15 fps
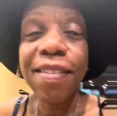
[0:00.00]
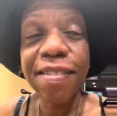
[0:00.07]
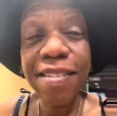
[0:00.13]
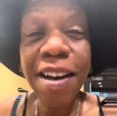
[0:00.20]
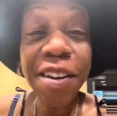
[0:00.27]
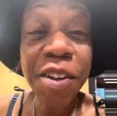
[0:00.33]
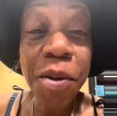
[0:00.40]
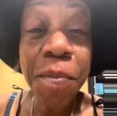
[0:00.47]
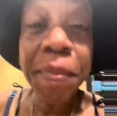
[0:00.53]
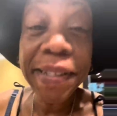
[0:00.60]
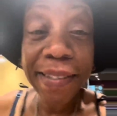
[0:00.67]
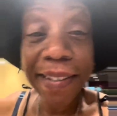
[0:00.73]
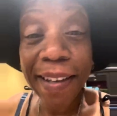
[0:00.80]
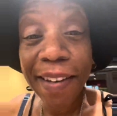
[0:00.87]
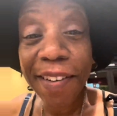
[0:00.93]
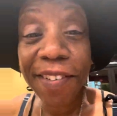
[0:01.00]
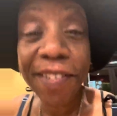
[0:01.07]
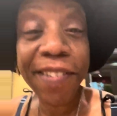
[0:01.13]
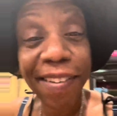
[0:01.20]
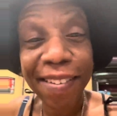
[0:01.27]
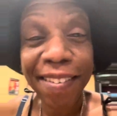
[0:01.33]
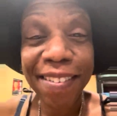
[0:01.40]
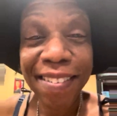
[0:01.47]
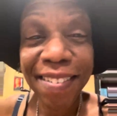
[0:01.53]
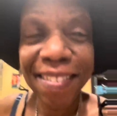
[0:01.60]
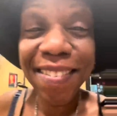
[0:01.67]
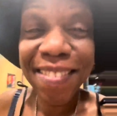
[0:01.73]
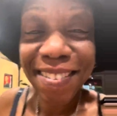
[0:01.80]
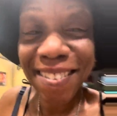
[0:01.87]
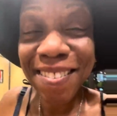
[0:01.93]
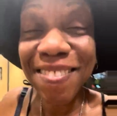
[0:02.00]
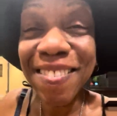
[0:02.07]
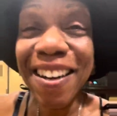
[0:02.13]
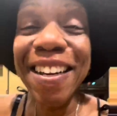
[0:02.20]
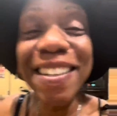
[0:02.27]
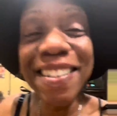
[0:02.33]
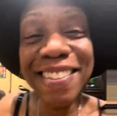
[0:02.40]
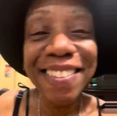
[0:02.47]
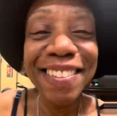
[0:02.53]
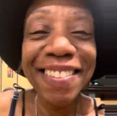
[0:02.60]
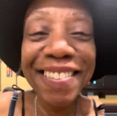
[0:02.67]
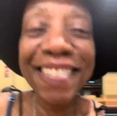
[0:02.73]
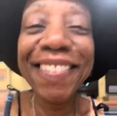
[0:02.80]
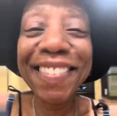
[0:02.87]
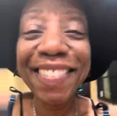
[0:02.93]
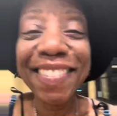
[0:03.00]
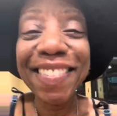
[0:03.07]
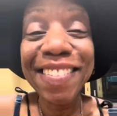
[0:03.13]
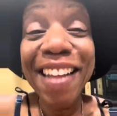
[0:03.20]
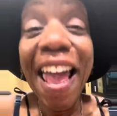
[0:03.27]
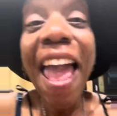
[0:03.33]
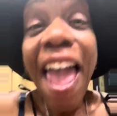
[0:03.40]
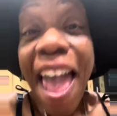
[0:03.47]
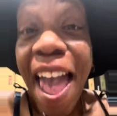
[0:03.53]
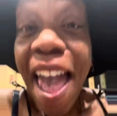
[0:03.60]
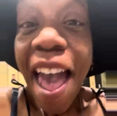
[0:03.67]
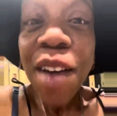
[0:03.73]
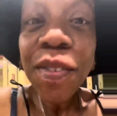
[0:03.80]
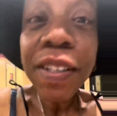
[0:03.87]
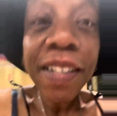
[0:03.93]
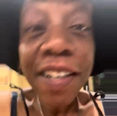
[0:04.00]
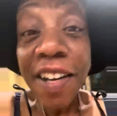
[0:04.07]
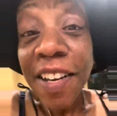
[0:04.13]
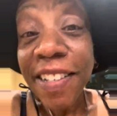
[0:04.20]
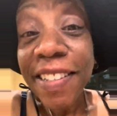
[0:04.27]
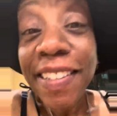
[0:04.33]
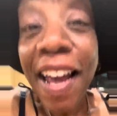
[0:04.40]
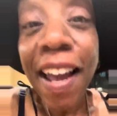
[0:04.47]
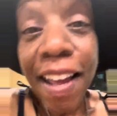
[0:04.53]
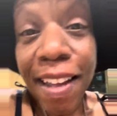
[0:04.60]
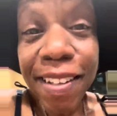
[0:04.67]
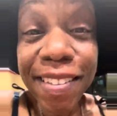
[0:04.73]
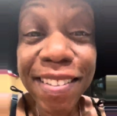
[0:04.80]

documentation. All right. Have a good night.